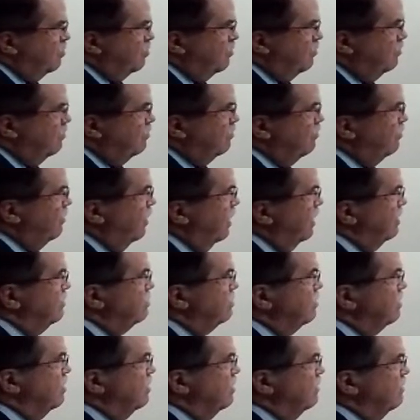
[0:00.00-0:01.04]
will
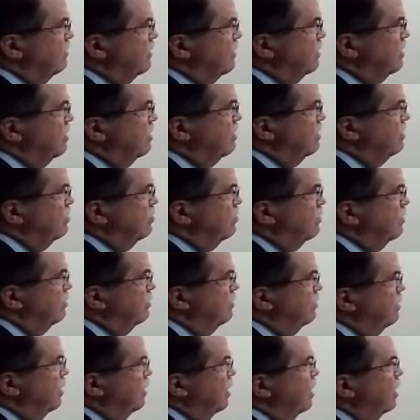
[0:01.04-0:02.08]
rise to live
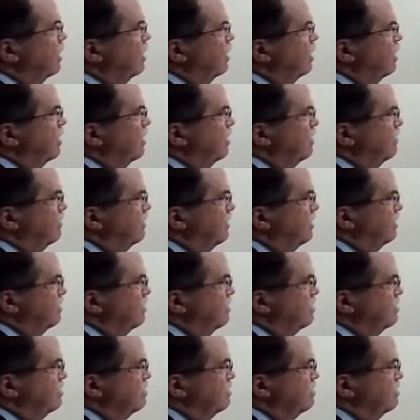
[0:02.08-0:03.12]
with God in
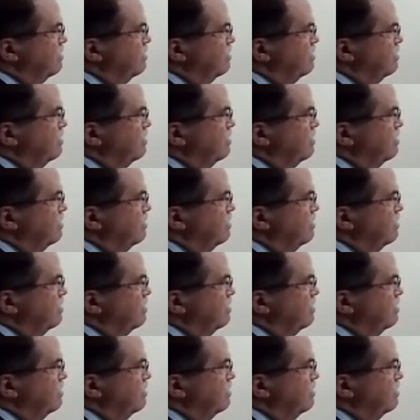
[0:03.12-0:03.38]
heaven. Mm-hmm.